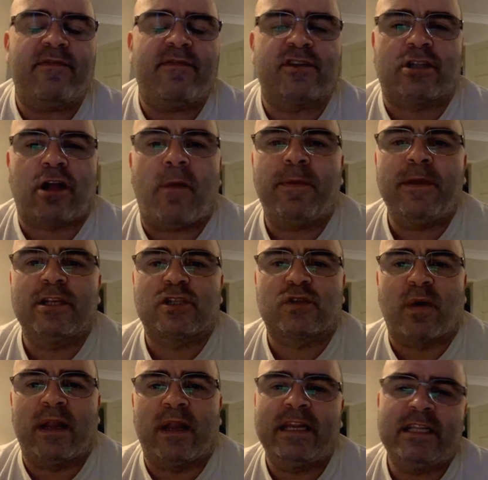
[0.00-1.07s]
stopping the
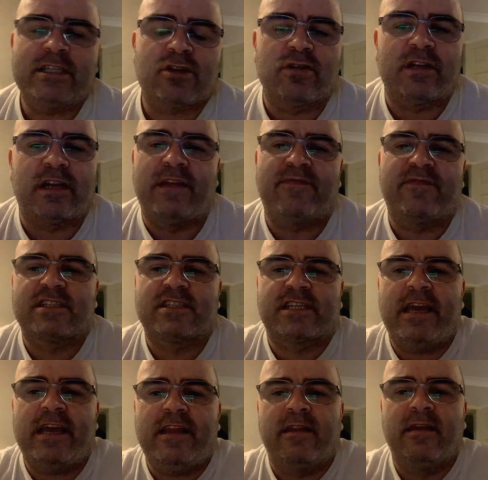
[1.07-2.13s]
swelling. It's underneath the
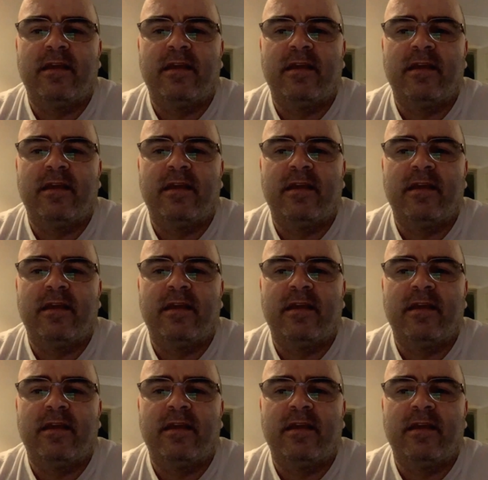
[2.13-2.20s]
skin.